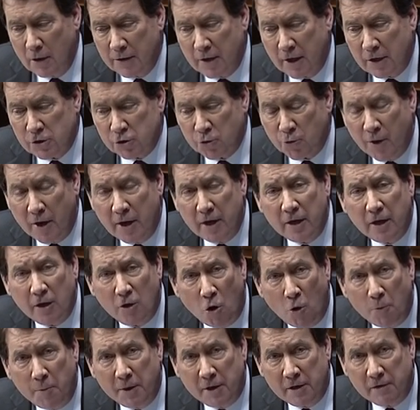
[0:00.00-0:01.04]
that it's creating
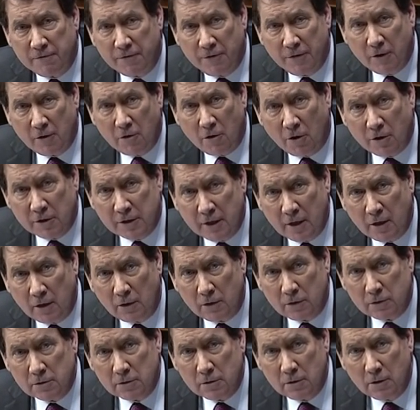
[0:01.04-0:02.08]
an opening for the
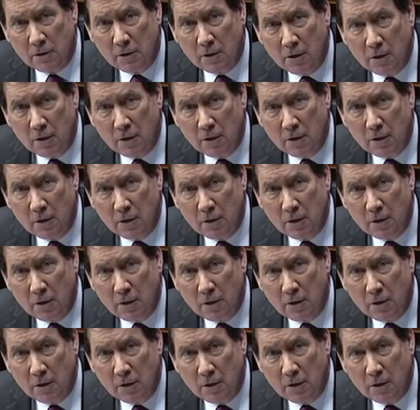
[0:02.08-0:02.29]
cartels